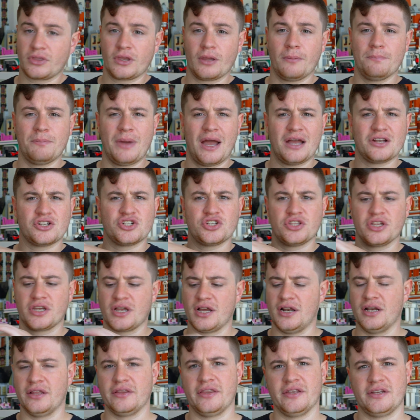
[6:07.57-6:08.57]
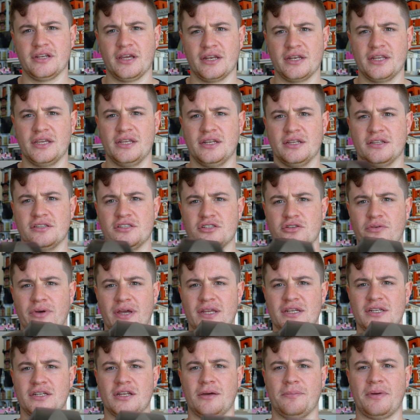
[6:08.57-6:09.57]
match the color that I needed. So I
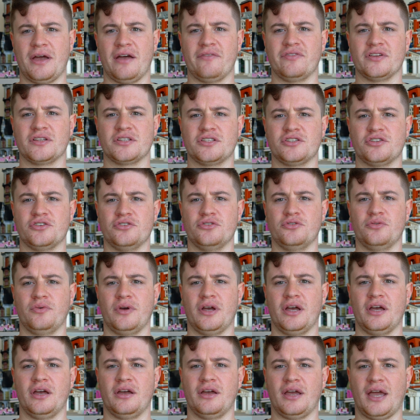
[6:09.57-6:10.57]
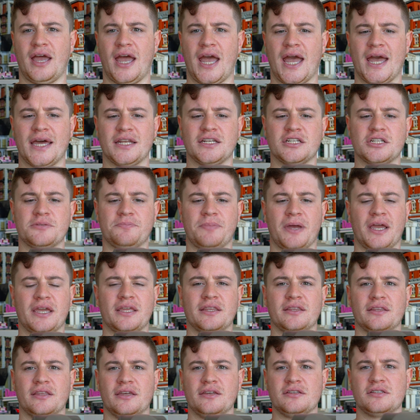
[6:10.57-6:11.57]
ended up having to hand
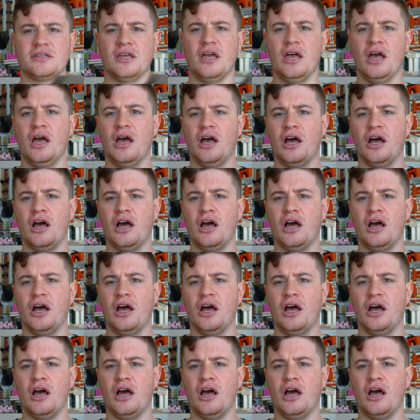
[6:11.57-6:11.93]
paint this